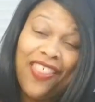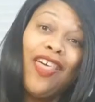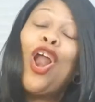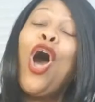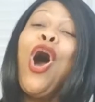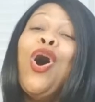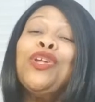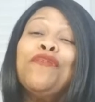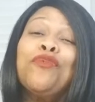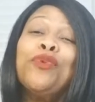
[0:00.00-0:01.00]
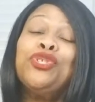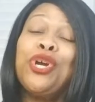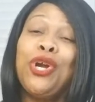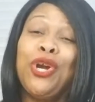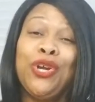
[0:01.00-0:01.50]
that all of the
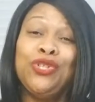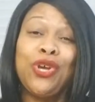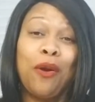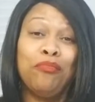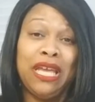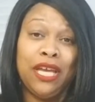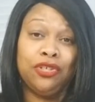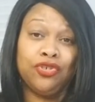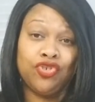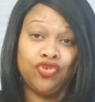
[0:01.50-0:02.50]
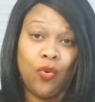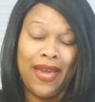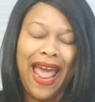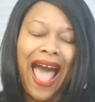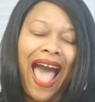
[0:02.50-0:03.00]
returns are being
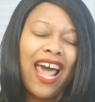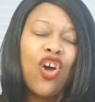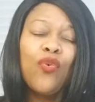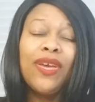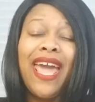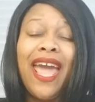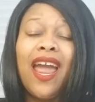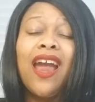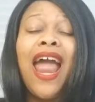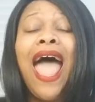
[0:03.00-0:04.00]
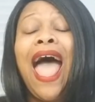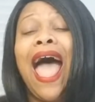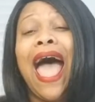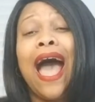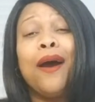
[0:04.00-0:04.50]
destroyed. I don't care
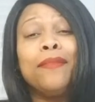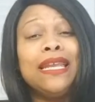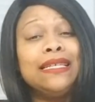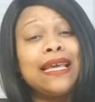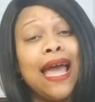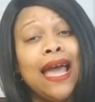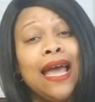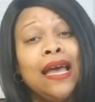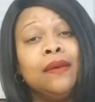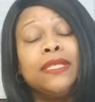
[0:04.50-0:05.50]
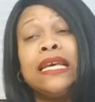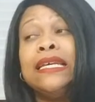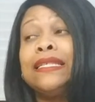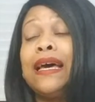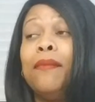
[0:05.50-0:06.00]
how many times
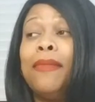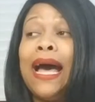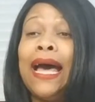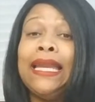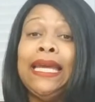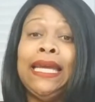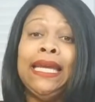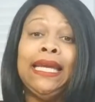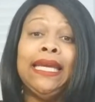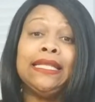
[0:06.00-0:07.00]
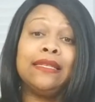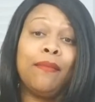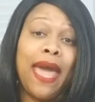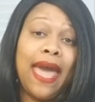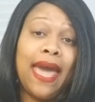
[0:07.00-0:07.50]
somebody gets a
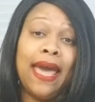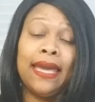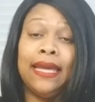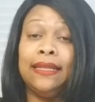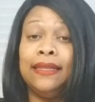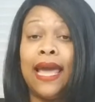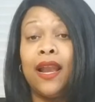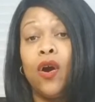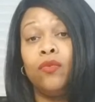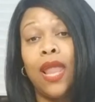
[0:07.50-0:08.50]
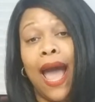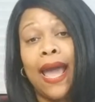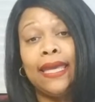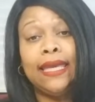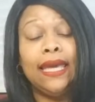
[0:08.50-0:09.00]
bag and they don't
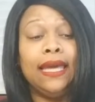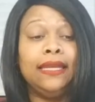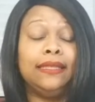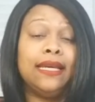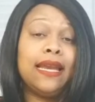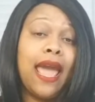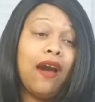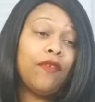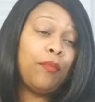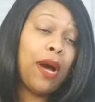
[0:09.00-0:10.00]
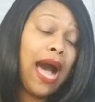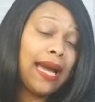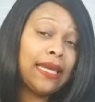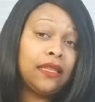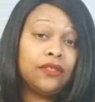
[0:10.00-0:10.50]
like it, it doesn't have a
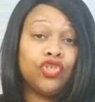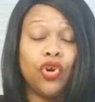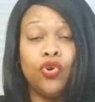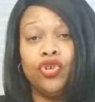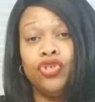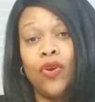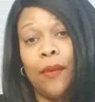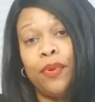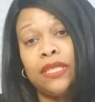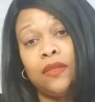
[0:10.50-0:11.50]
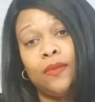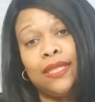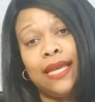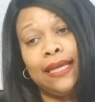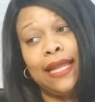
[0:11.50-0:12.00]
pocket, the shoulder drop isn't
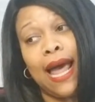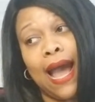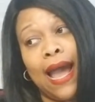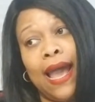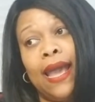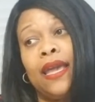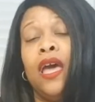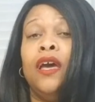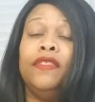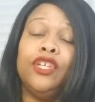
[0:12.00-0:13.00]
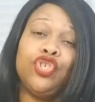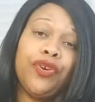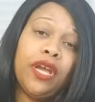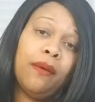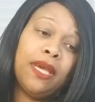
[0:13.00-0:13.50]
what they like, the
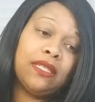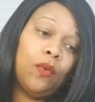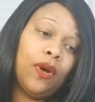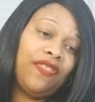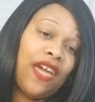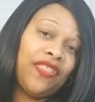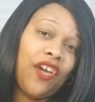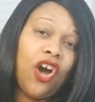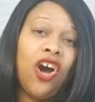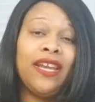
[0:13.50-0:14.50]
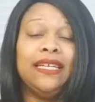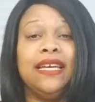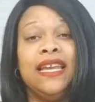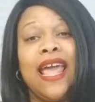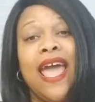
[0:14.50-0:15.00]
trim isn't what they thought, it
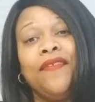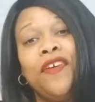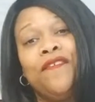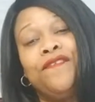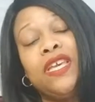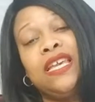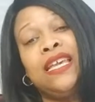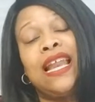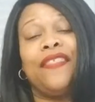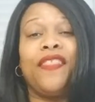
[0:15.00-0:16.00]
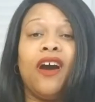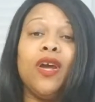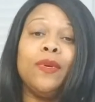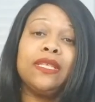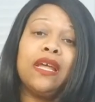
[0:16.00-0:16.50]
didn't have the feet. I thought
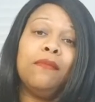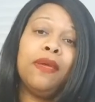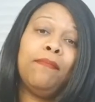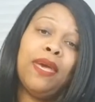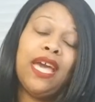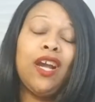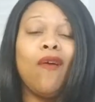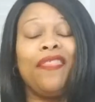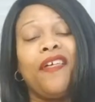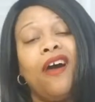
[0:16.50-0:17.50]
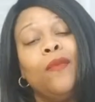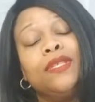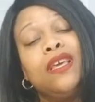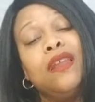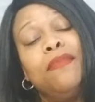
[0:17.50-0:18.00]
it was going to be bigger, I thought it
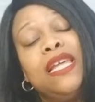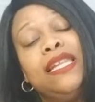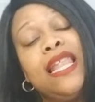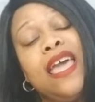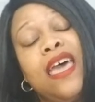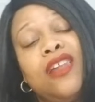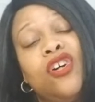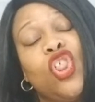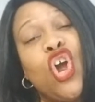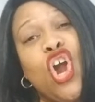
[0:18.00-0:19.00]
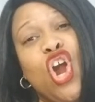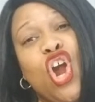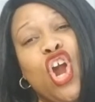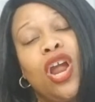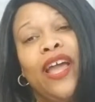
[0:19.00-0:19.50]
was going to be
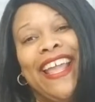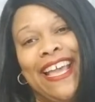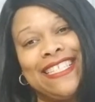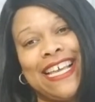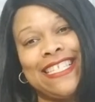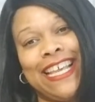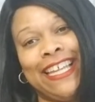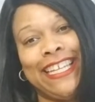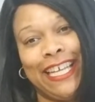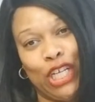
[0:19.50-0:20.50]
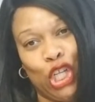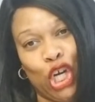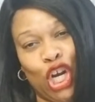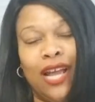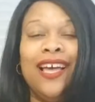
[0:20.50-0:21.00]
littler. Yes, I said
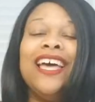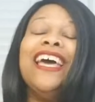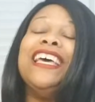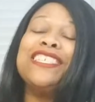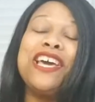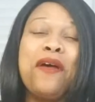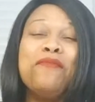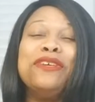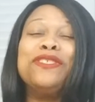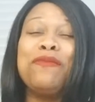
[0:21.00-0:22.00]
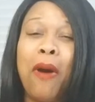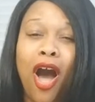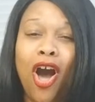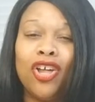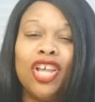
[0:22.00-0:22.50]
littler. It's going to be
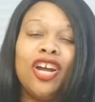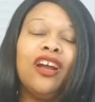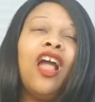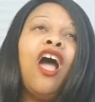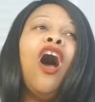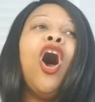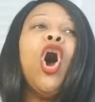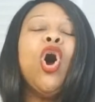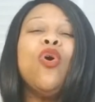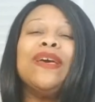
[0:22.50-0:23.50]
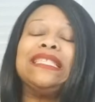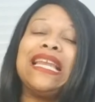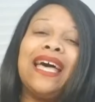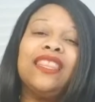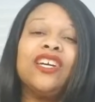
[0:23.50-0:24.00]
smaller. Oh, it's
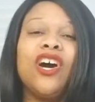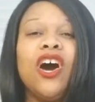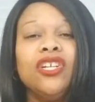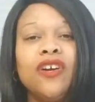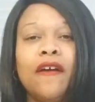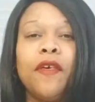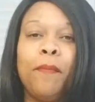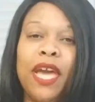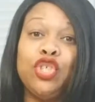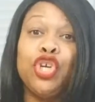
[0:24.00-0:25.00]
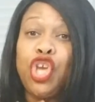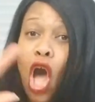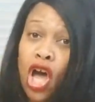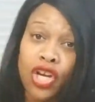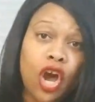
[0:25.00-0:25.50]
not the color of the picture.
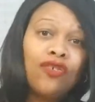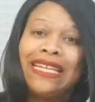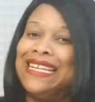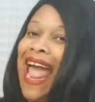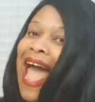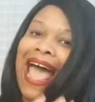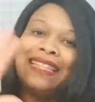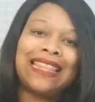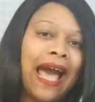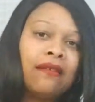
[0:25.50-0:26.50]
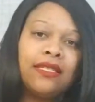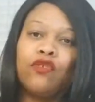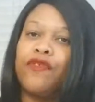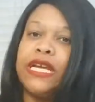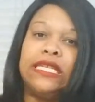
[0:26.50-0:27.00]
Y'all know the
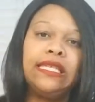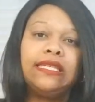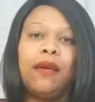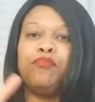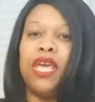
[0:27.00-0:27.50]
9,000 reasons that